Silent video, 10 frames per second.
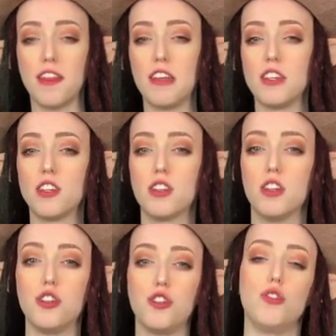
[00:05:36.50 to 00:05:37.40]
this
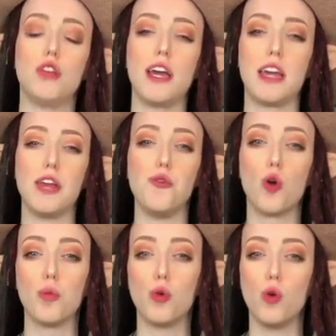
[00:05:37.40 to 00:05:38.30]
to like a
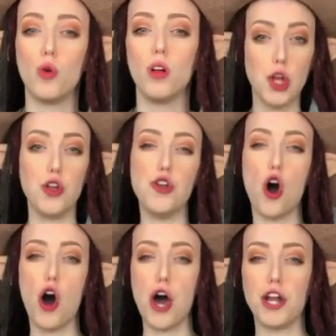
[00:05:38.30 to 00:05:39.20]
normal
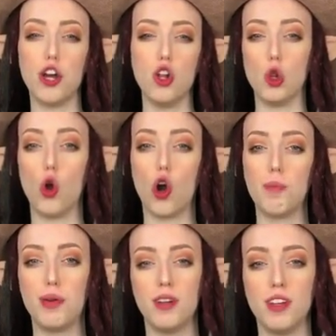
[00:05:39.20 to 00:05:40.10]

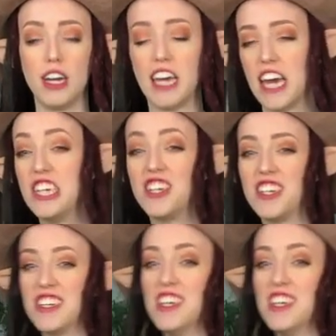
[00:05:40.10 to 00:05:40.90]
non-LARP occasion,